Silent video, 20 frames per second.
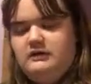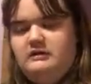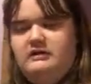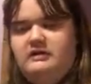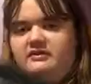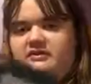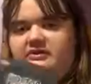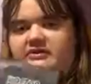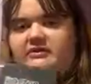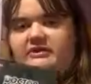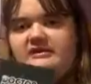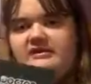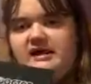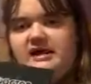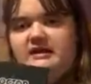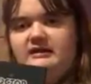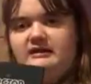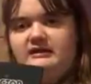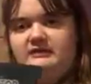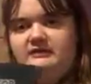Death to the
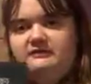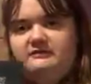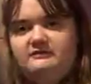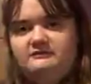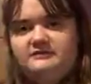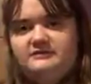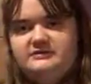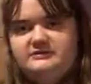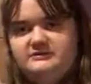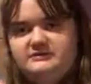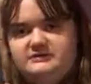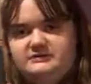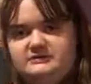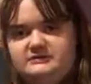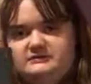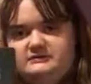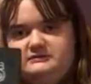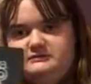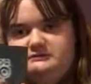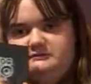Daleks, which is
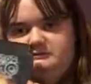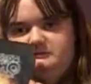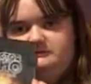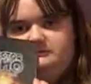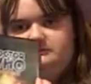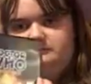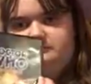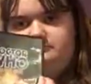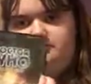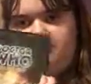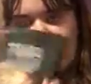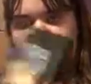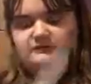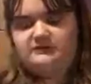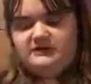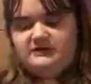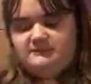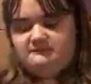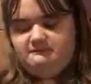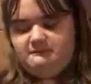
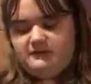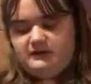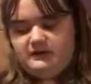Pertwee.